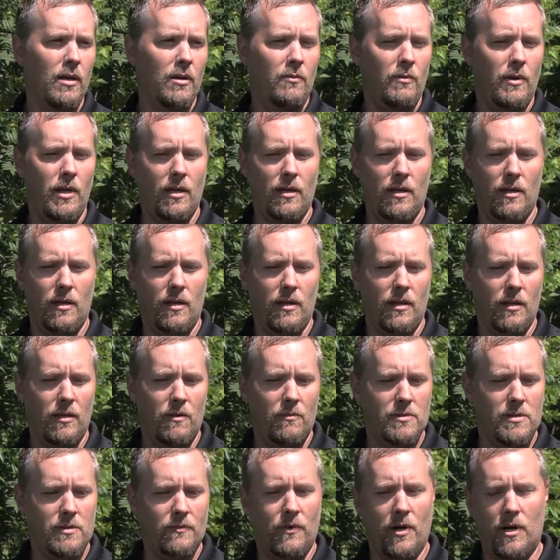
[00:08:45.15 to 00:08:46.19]
There
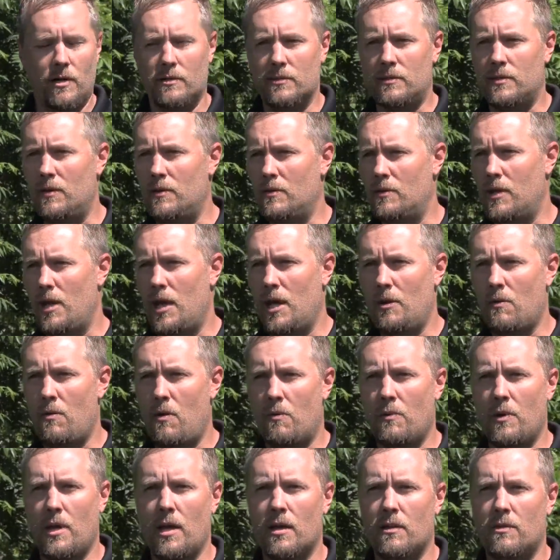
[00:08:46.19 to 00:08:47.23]
was a volunteer day
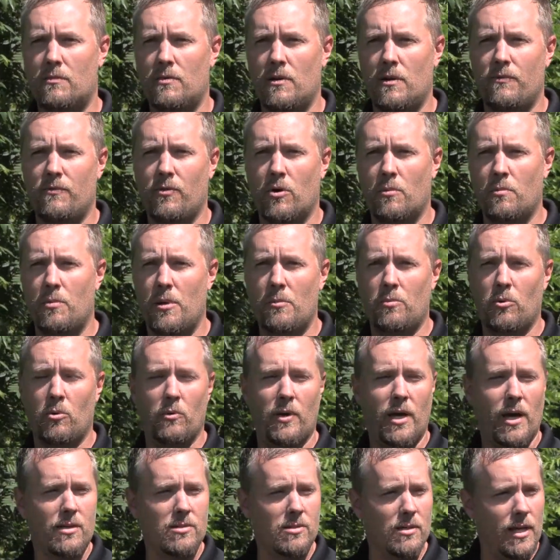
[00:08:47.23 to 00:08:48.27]
where we had 3-4 people.
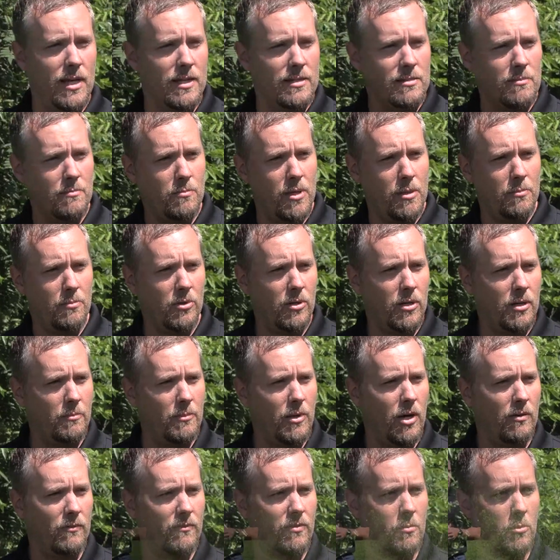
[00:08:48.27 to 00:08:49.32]
We actually had some people come
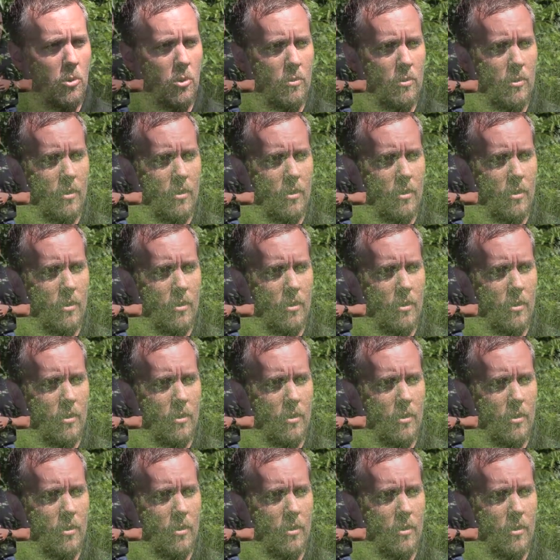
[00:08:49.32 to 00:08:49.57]
down from Eau